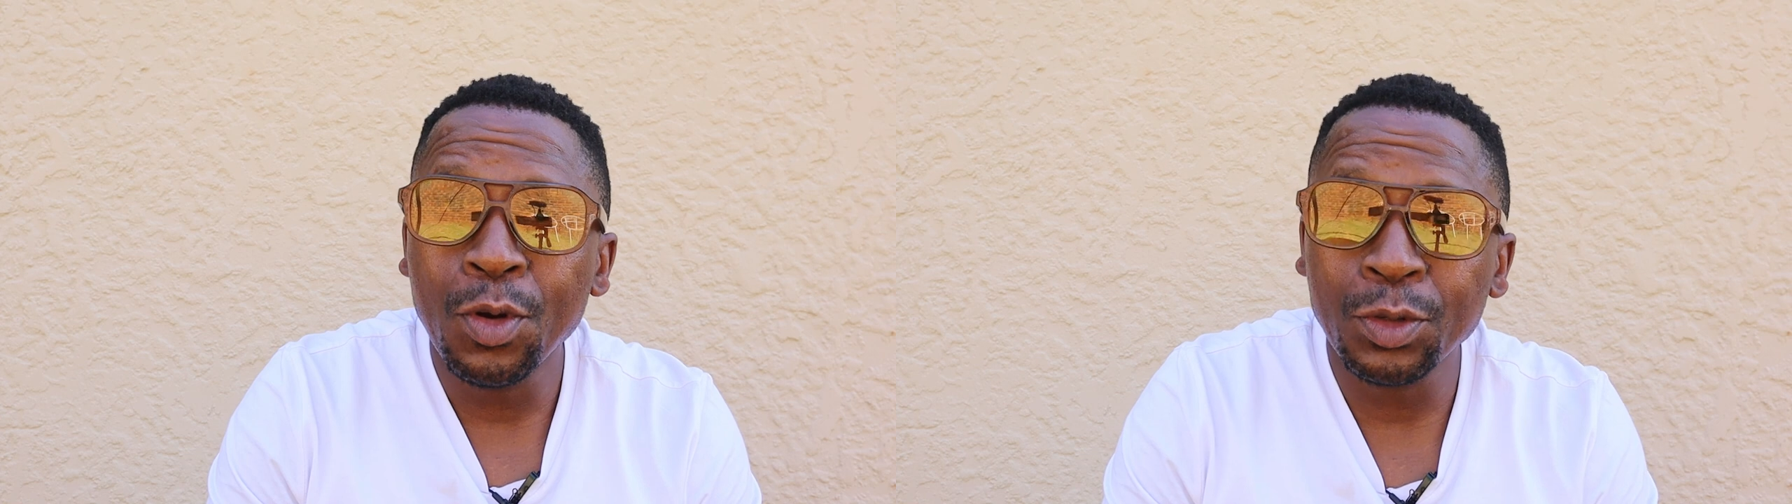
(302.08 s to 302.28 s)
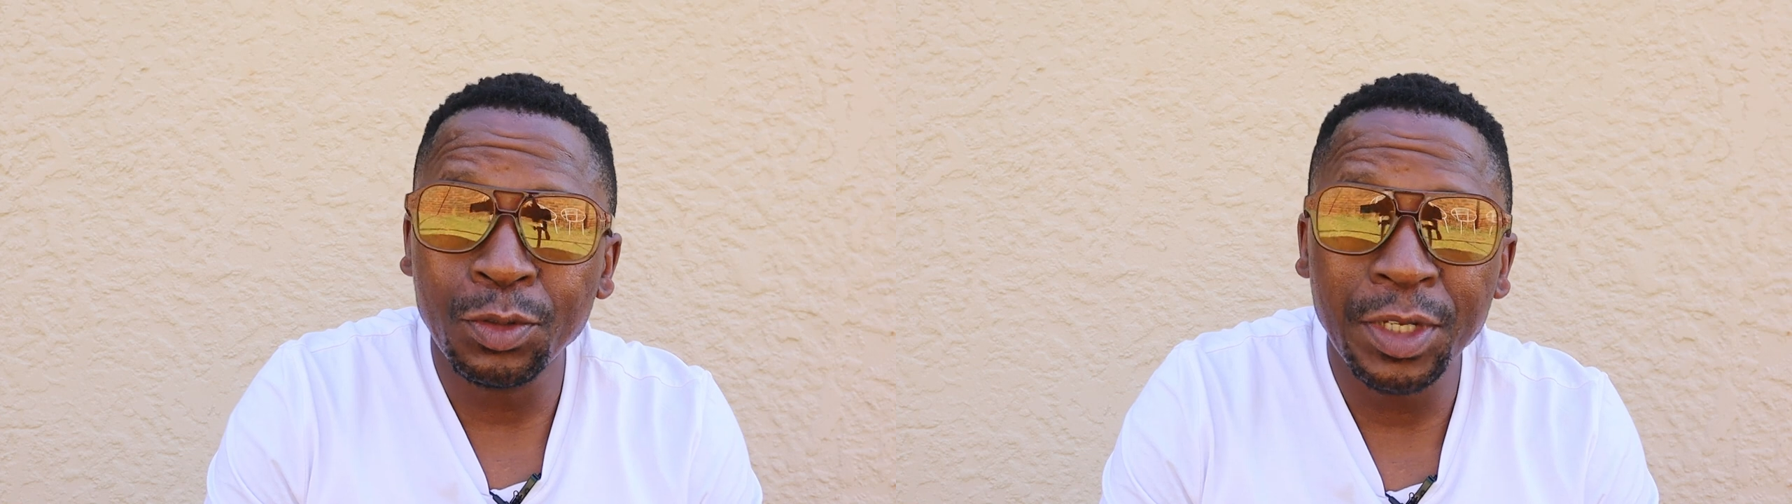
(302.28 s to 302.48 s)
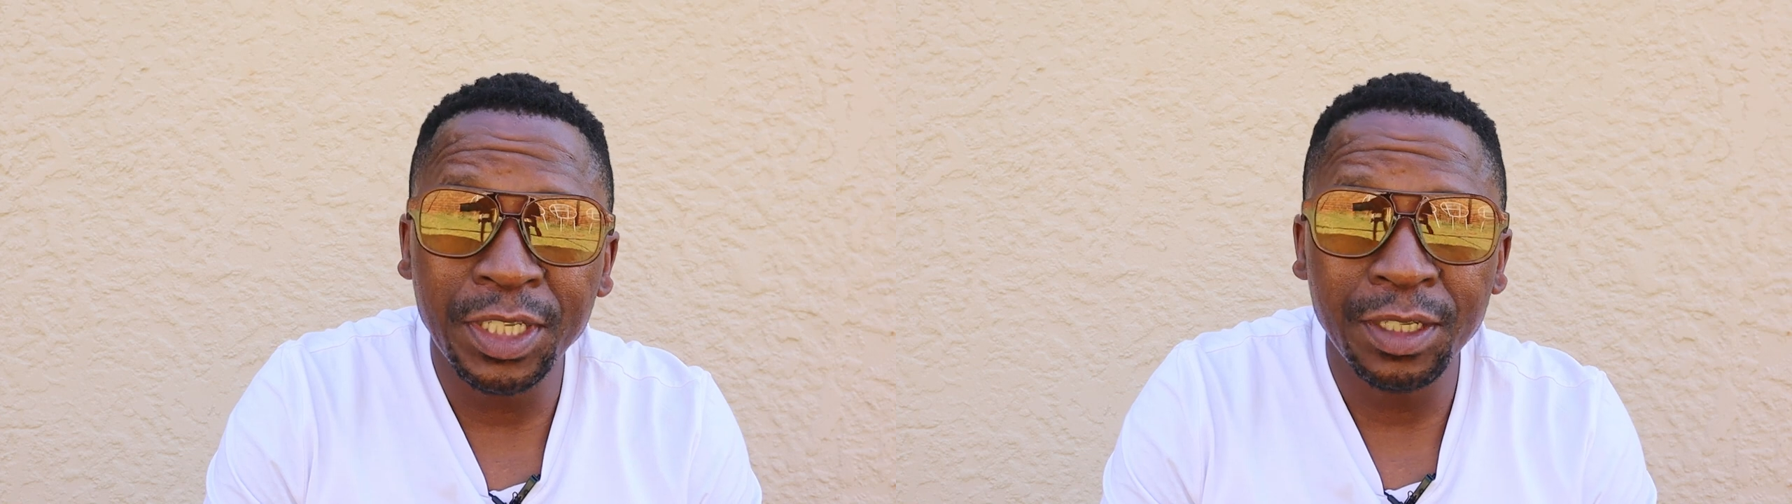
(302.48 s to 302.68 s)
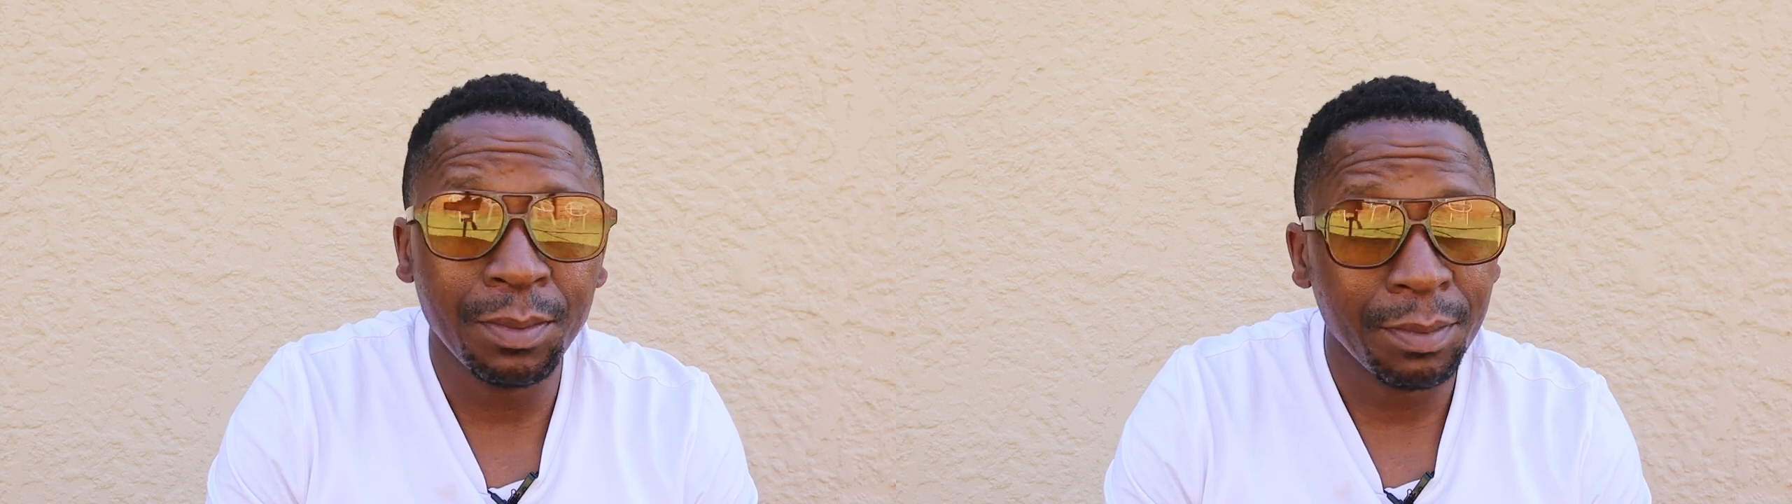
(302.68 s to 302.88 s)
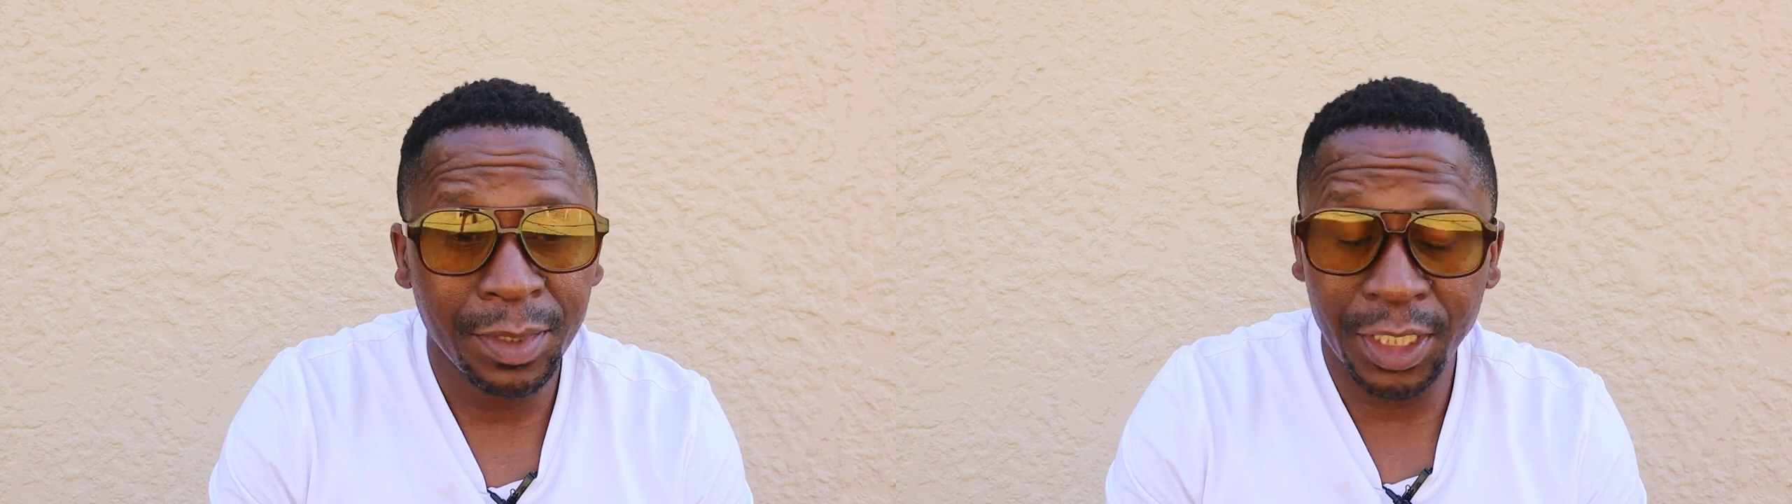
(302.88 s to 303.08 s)
goes to the
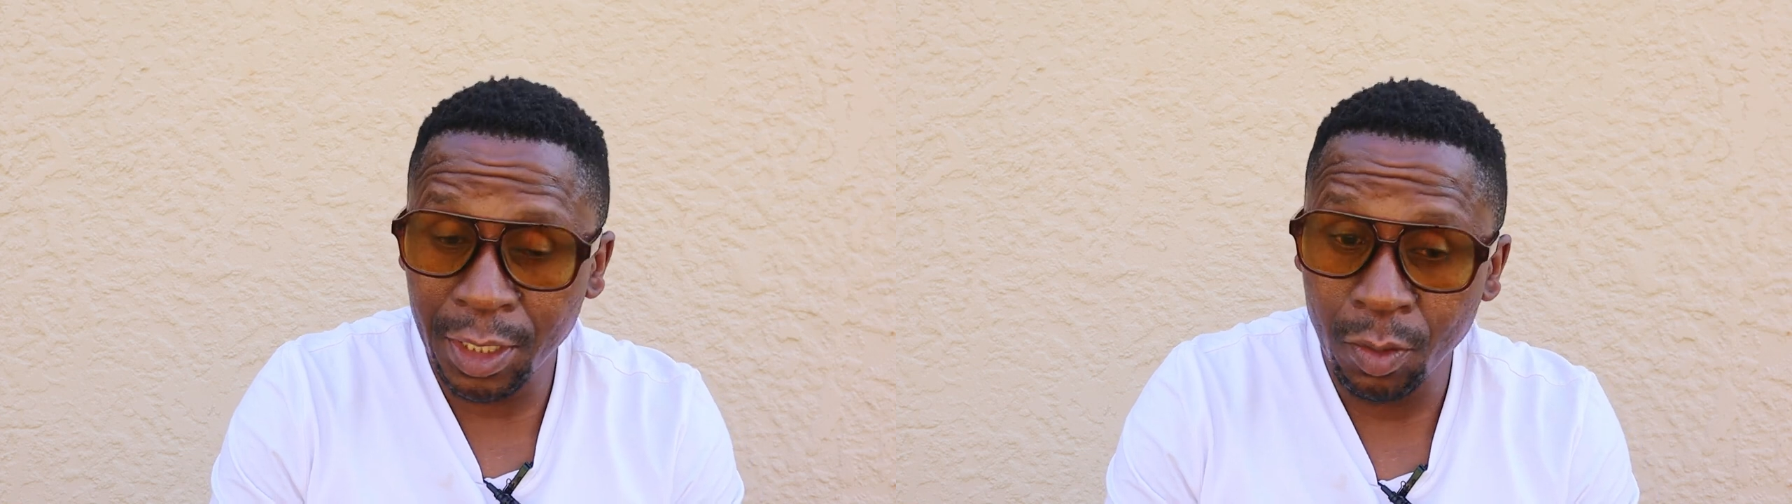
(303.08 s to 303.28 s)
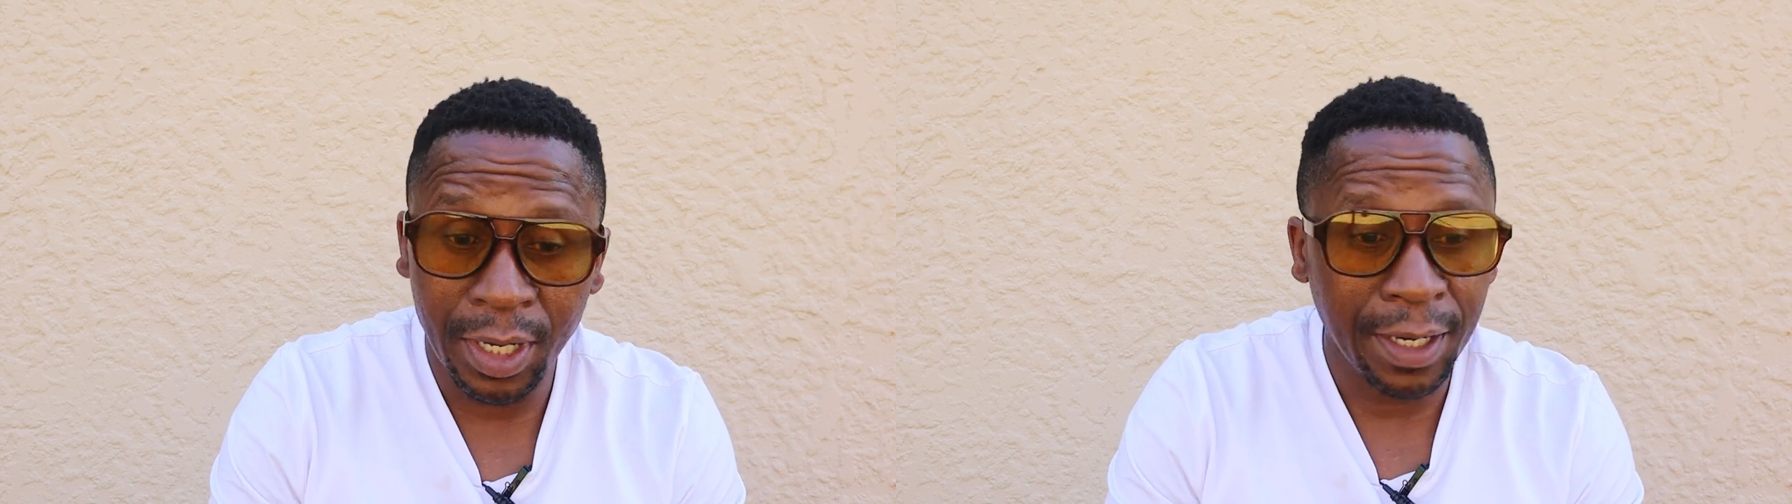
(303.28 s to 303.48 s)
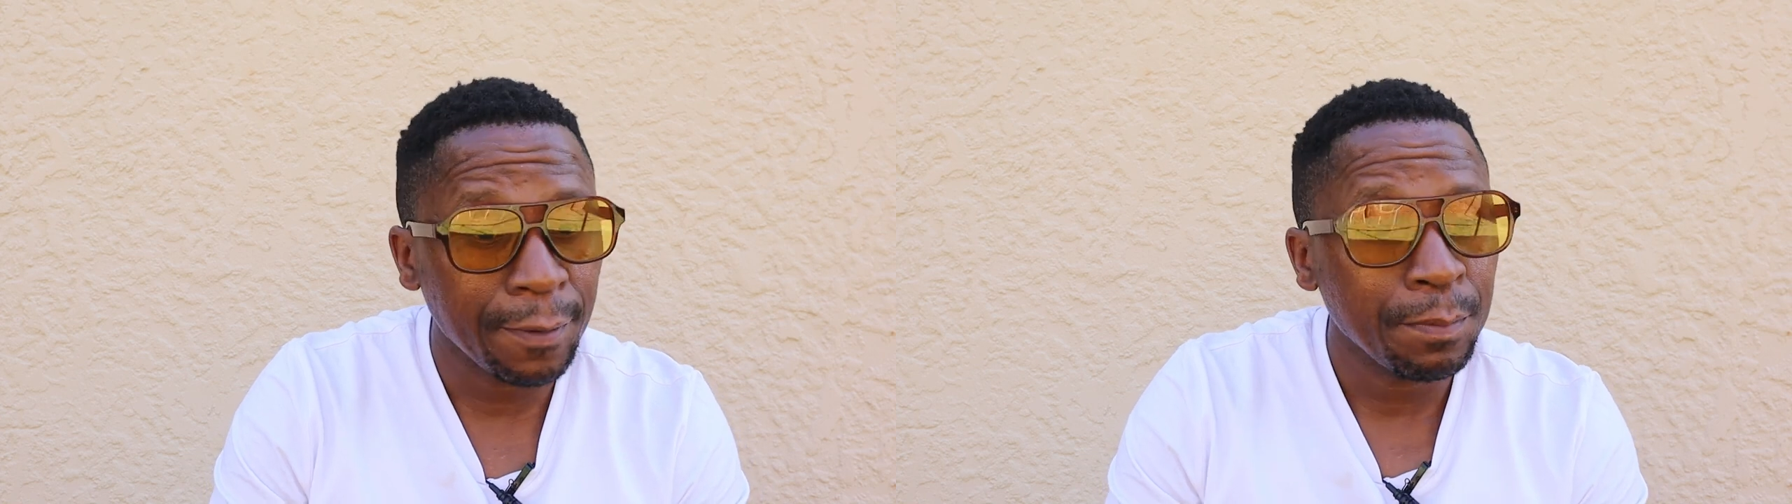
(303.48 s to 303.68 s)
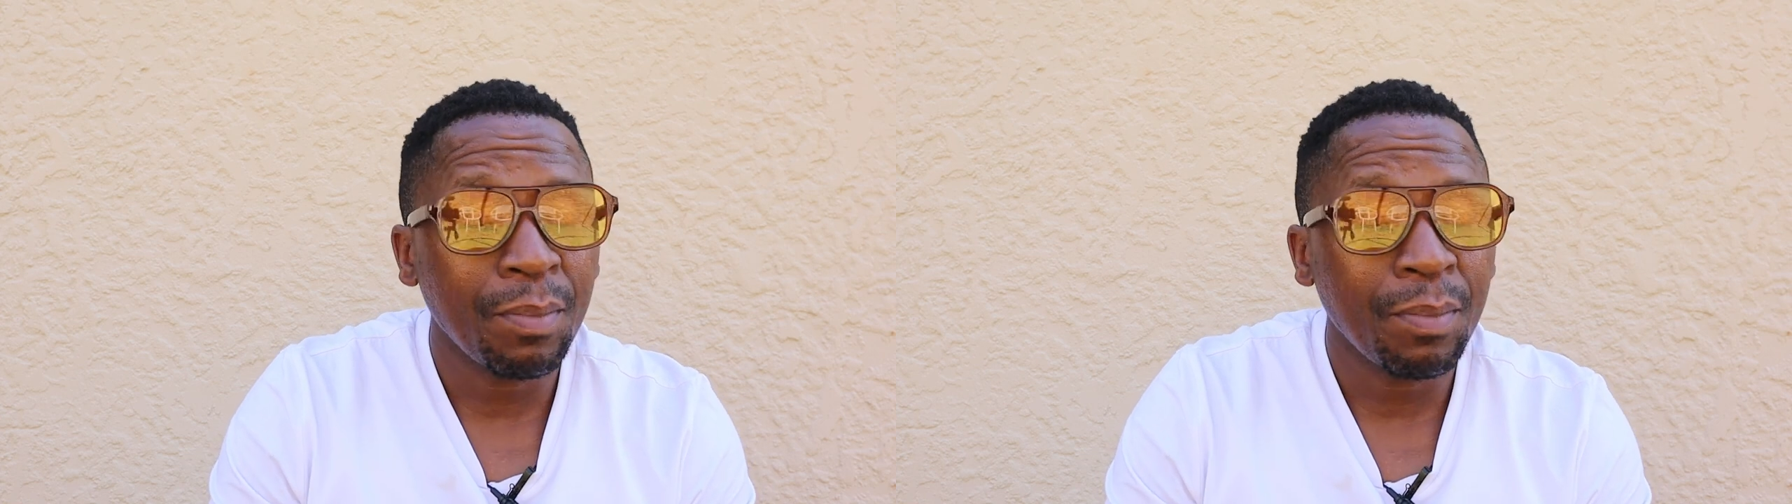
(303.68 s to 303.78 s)
gym, January.